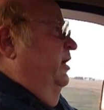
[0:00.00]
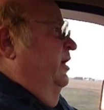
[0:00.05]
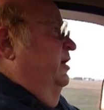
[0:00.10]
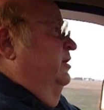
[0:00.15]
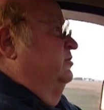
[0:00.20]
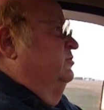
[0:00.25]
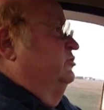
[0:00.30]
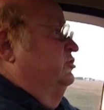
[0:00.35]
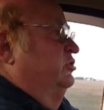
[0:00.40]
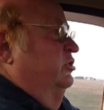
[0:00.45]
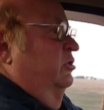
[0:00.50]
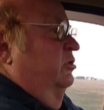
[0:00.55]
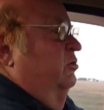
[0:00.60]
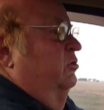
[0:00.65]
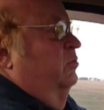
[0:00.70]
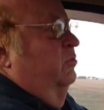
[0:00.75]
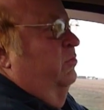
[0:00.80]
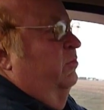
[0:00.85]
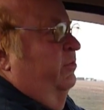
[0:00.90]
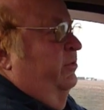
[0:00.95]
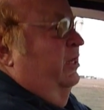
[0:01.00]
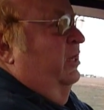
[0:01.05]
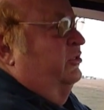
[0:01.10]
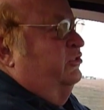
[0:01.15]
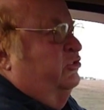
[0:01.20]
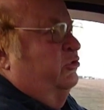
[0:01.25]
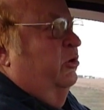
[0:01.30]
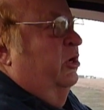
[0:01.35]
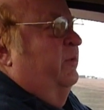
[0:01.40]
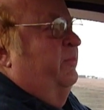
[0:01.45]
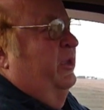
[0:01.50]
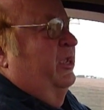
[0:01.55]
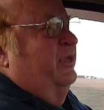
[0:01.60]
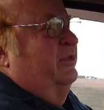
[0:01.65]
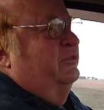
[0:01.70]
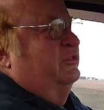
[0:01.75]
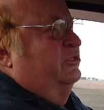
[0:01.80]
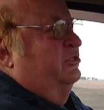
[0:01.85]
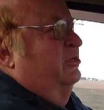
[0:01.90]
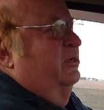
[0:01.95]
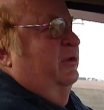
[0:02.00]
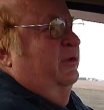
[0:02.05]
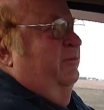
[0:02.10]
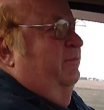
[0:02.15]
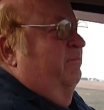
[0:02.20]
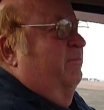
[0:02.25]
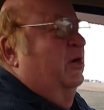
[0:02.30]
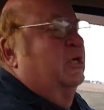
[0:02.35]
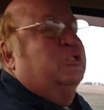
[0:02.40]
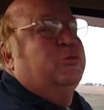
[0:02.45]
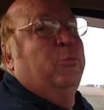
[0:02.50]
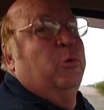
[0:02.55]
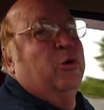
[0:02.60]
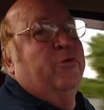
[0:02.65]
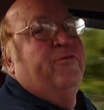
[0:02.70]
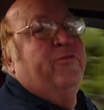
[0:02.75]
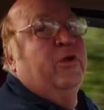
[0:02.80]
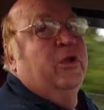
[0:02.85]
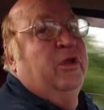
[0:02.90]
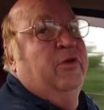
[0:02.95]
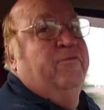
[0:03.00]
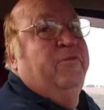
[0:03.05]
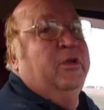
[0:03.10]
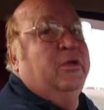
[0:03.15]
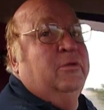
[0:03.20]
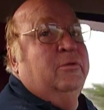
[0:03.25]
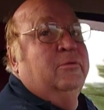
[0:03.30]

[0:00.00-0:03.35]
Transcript: And so now soybeans, much more forgiving.